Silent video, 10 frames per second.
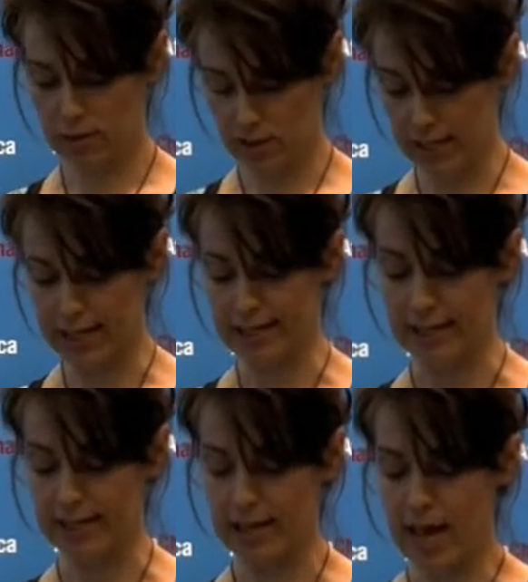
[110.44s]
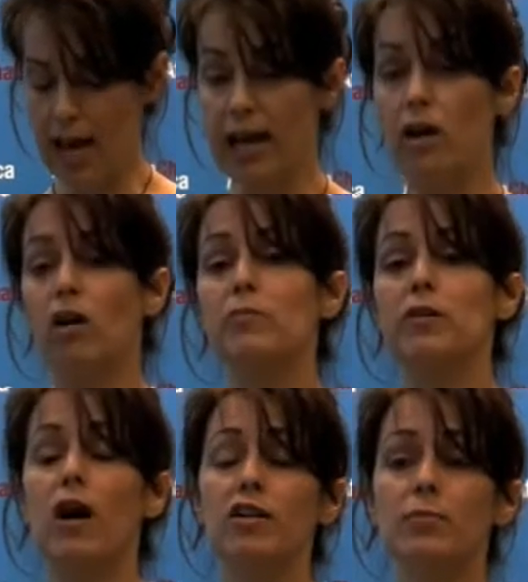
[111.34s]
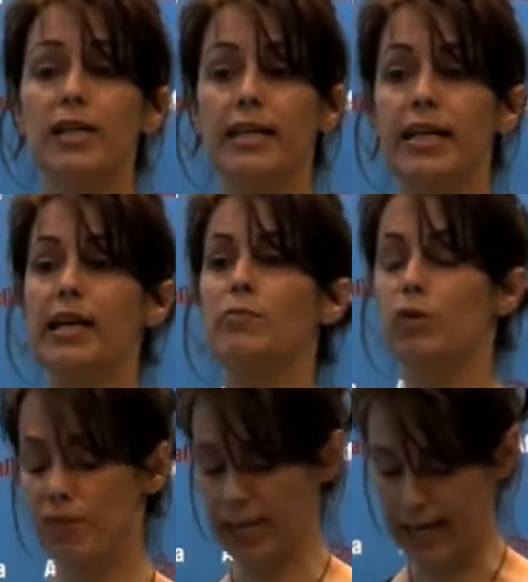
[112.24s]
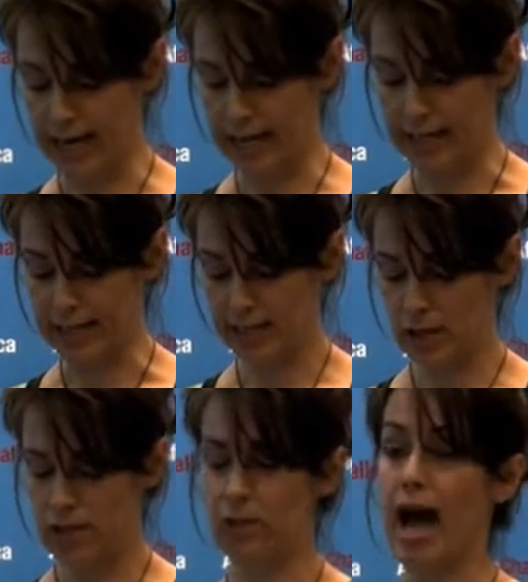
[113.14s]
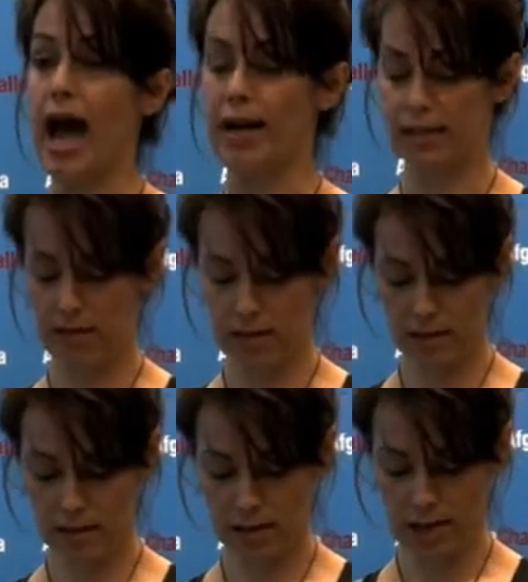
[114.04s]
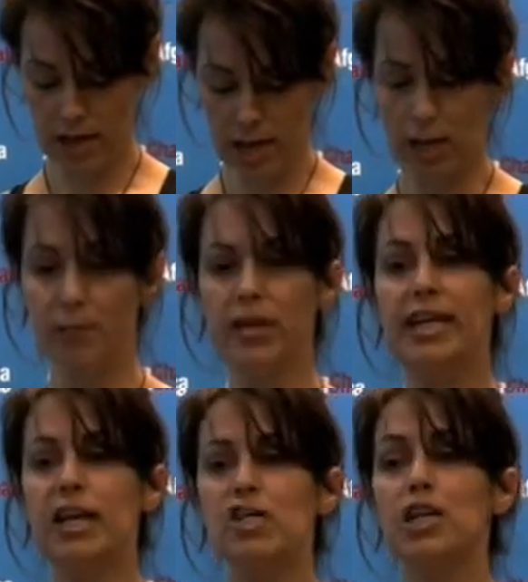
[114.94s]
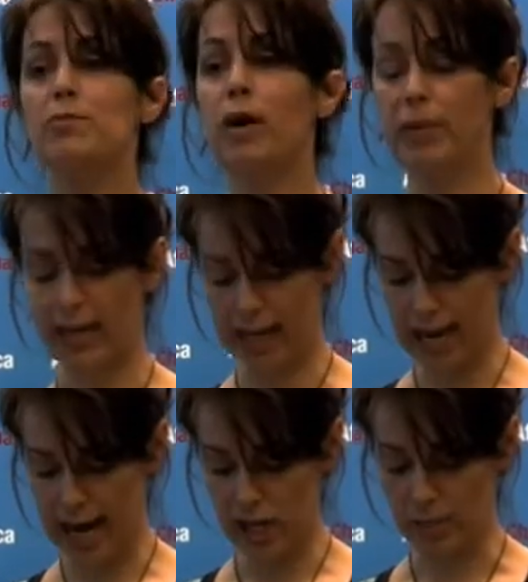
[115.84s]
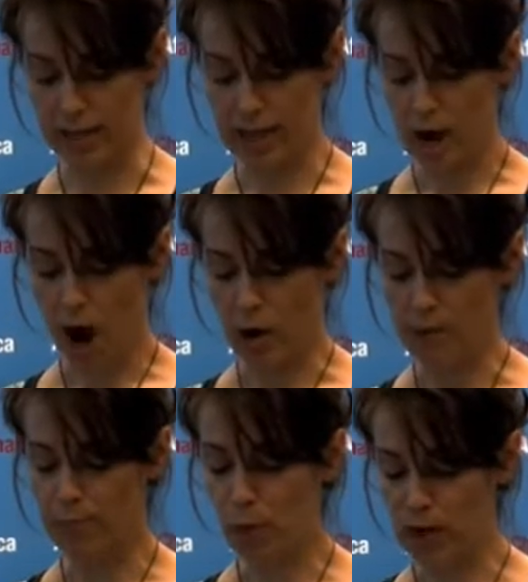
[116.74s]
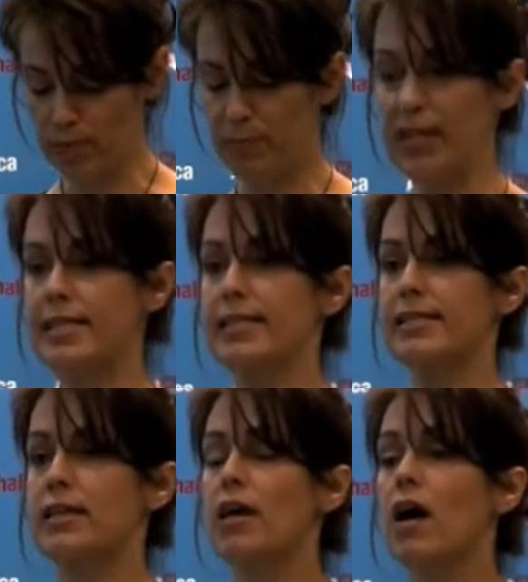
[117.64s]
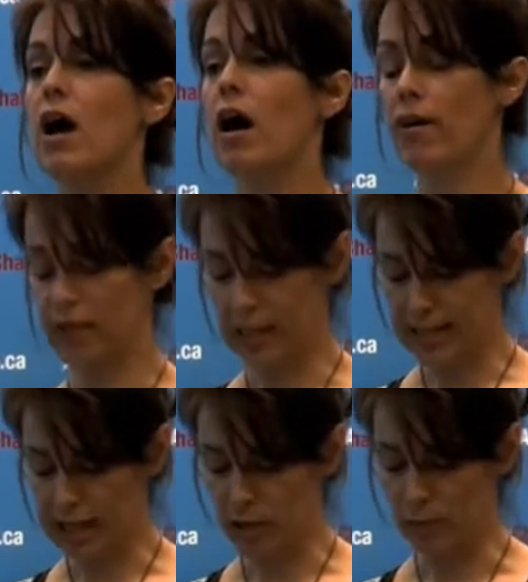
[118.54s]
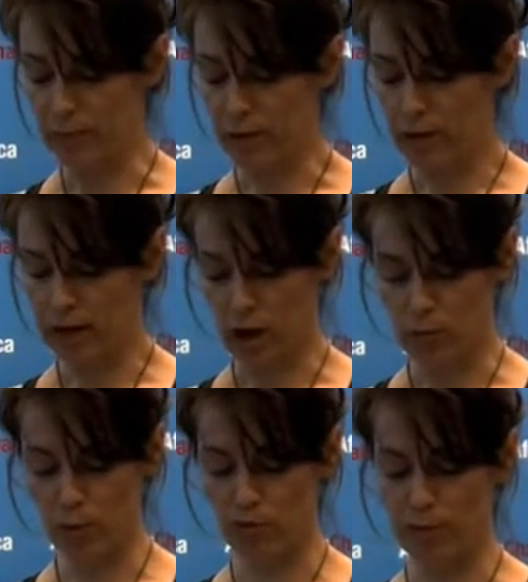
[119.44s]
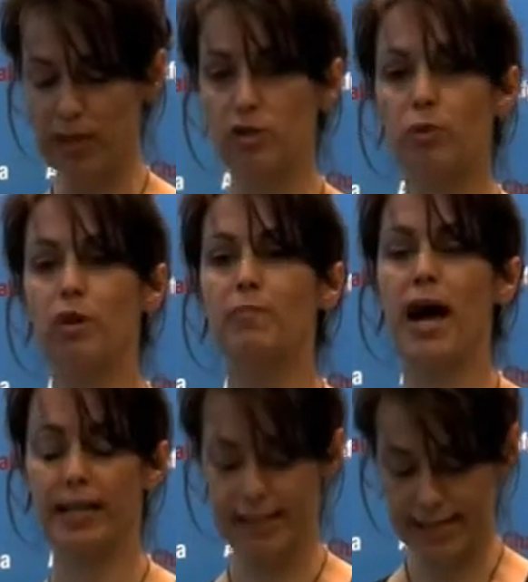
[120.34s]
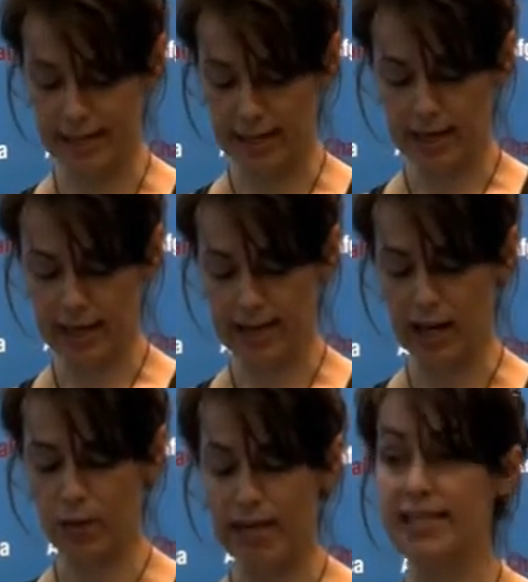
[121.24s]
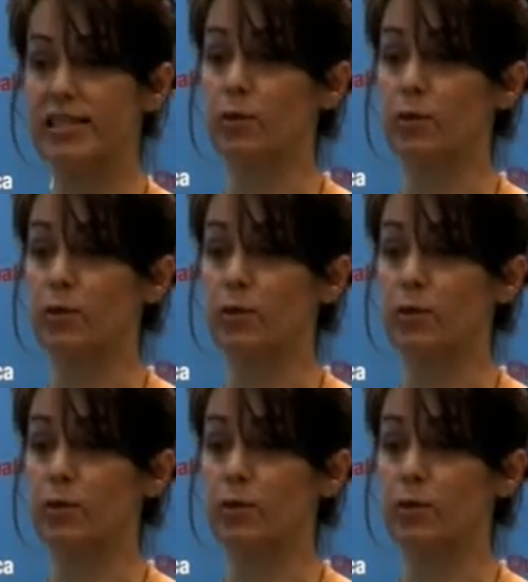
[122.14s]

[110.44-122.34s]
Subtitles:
citizens, and ultimately it moves Canadians to act. Communication and public engagement are important pieces of the continuum in our movement toward balancing inequities in the